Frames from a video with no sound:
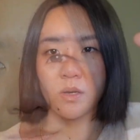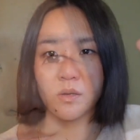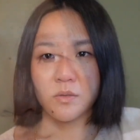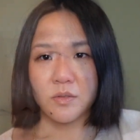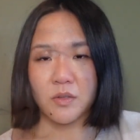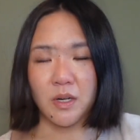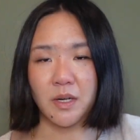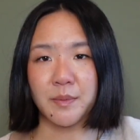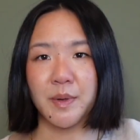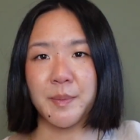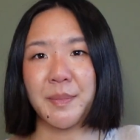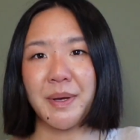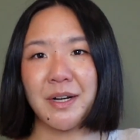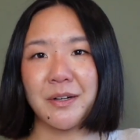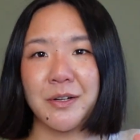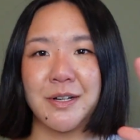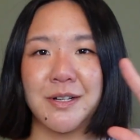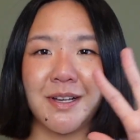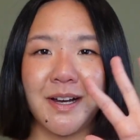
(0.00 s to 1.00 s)
Sorry, my
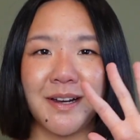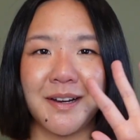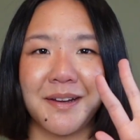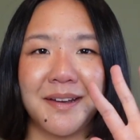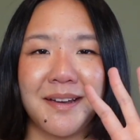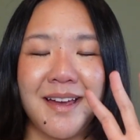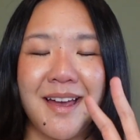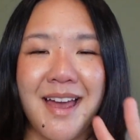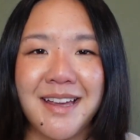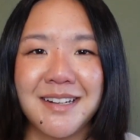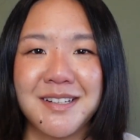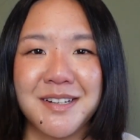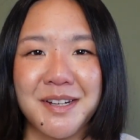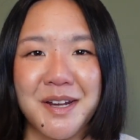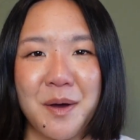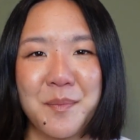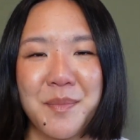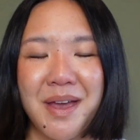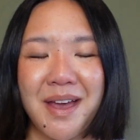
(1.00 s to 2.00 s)
battery died. I had to
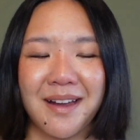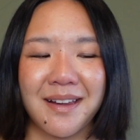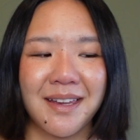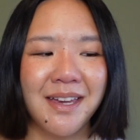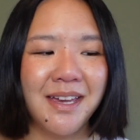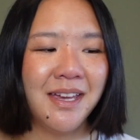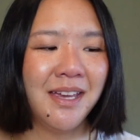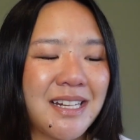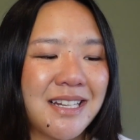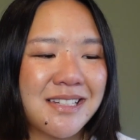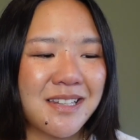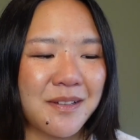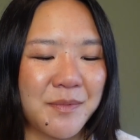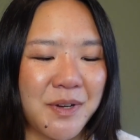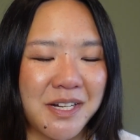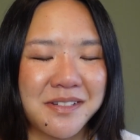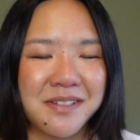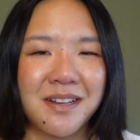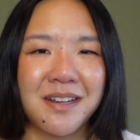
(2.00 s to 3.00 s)
come back. I guess I'm
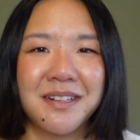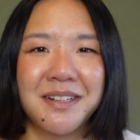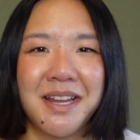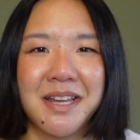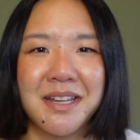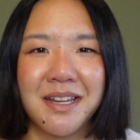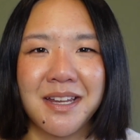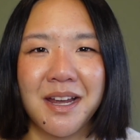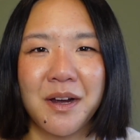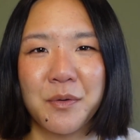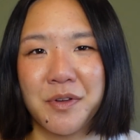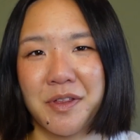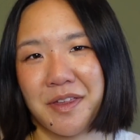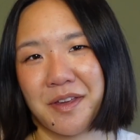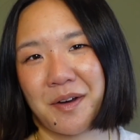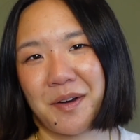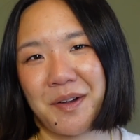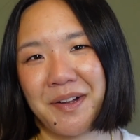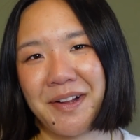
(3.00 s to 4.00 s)
not done hanging out with
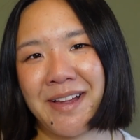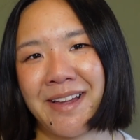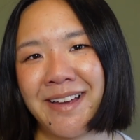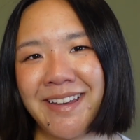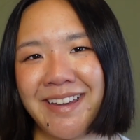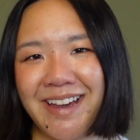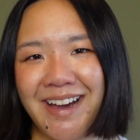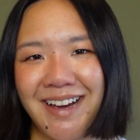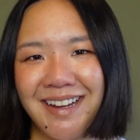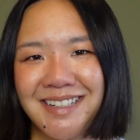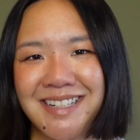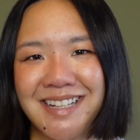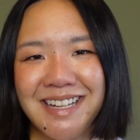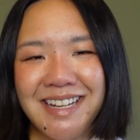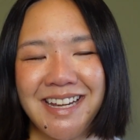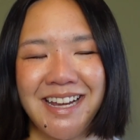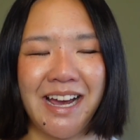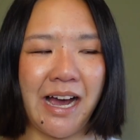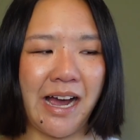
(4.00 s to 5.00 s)
y'all
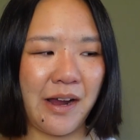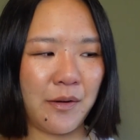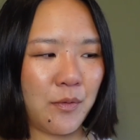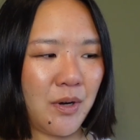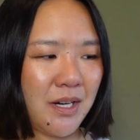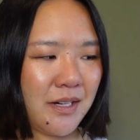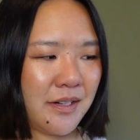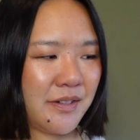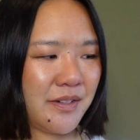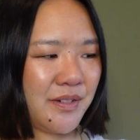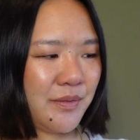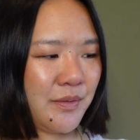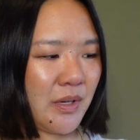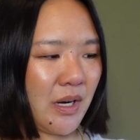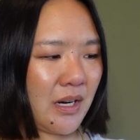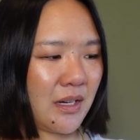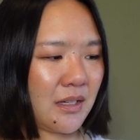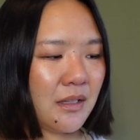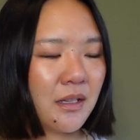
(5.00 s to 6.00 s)
yet. I wanted to
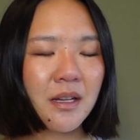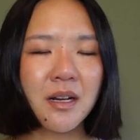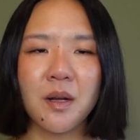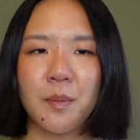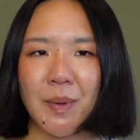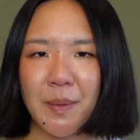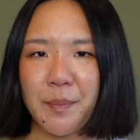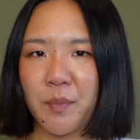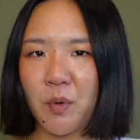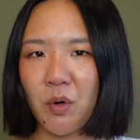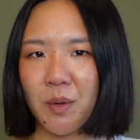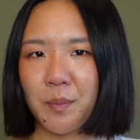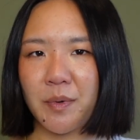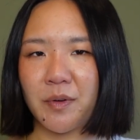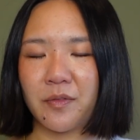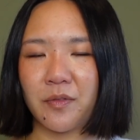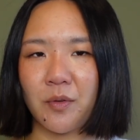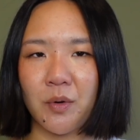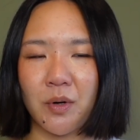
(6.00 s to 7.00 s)
talk a little bit more
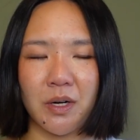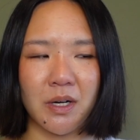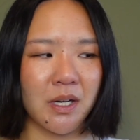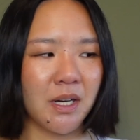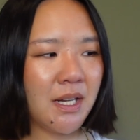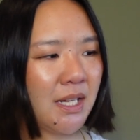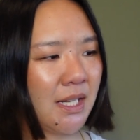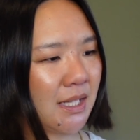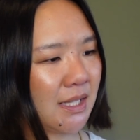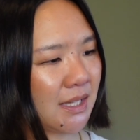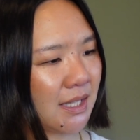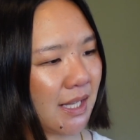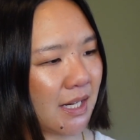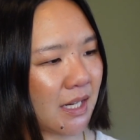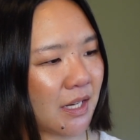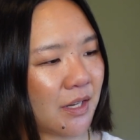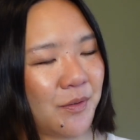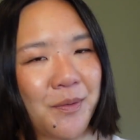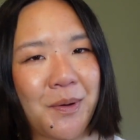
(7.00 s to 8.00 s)
before
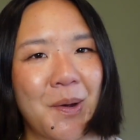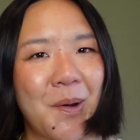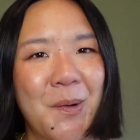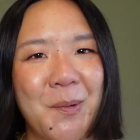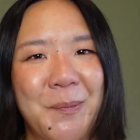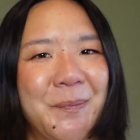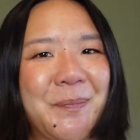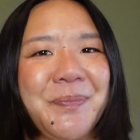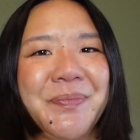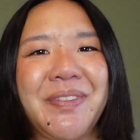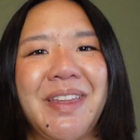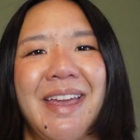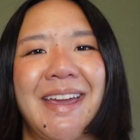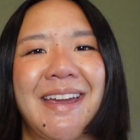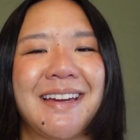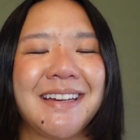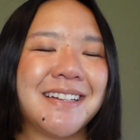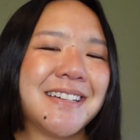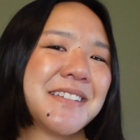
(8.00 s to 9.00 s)
letting you go
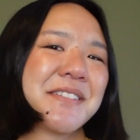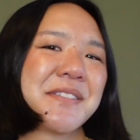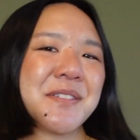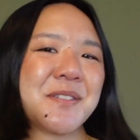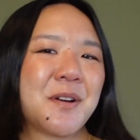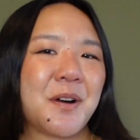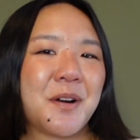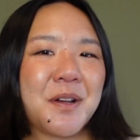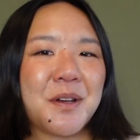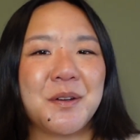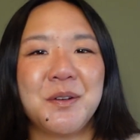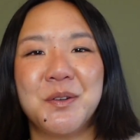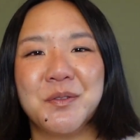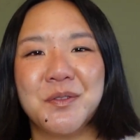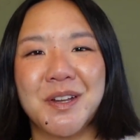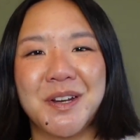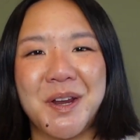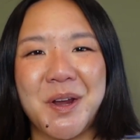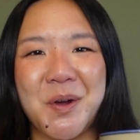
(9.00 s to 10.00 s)
and starting a new
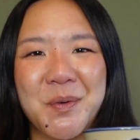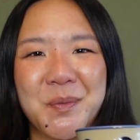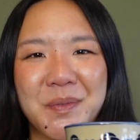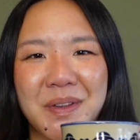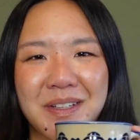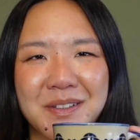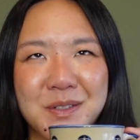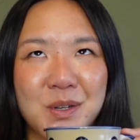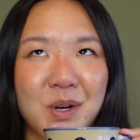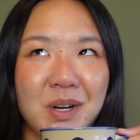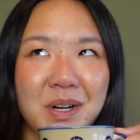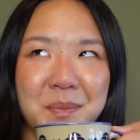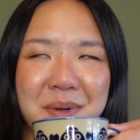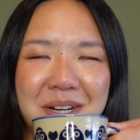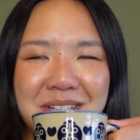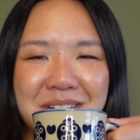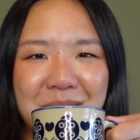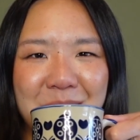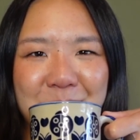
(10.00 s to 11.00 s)
video and starting
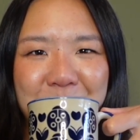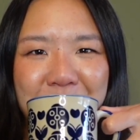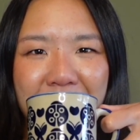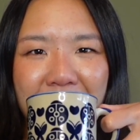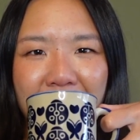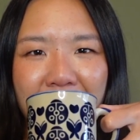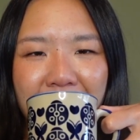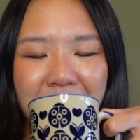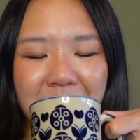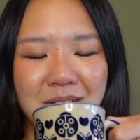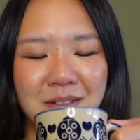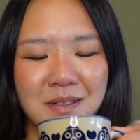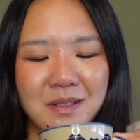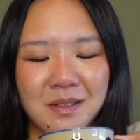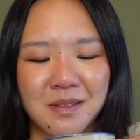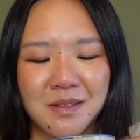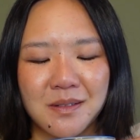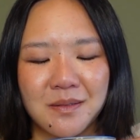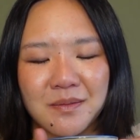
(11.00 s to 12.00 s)
my day. This
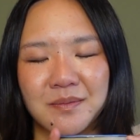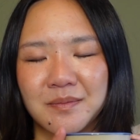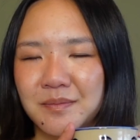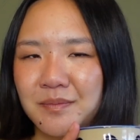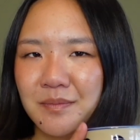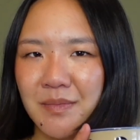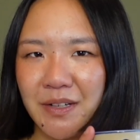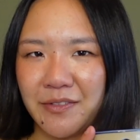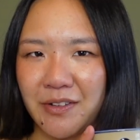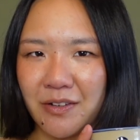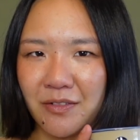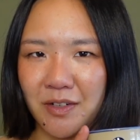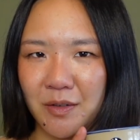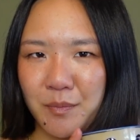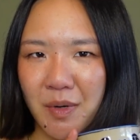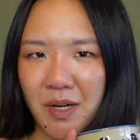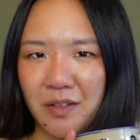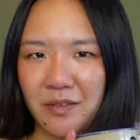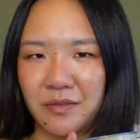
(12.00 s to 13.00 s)
is my
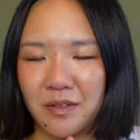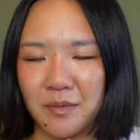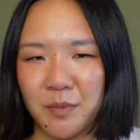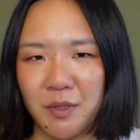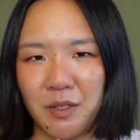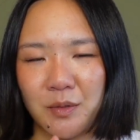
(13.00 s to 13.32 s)
favorite mug from